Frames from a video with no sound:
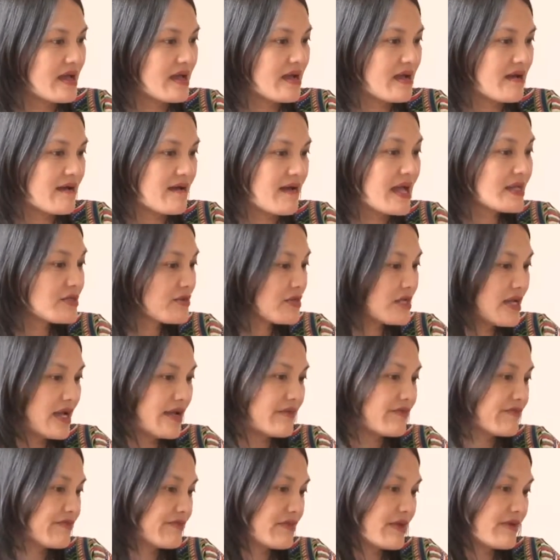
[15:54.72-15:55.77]
actually
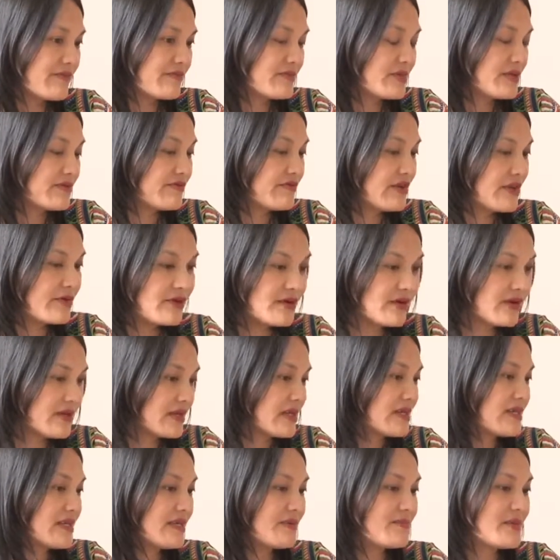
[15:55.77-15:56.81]
I've been very
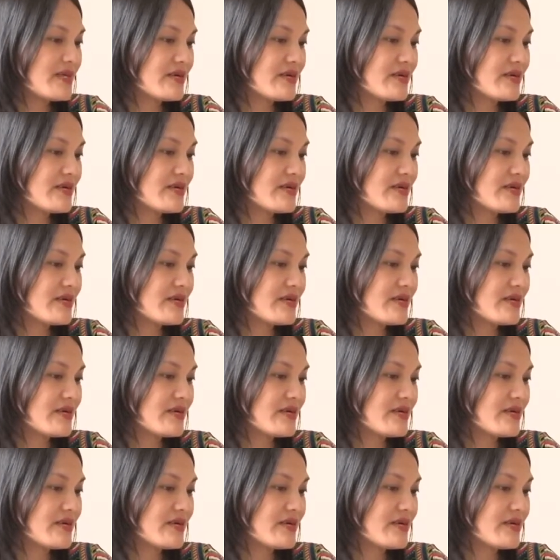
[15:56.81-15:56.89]
lucky,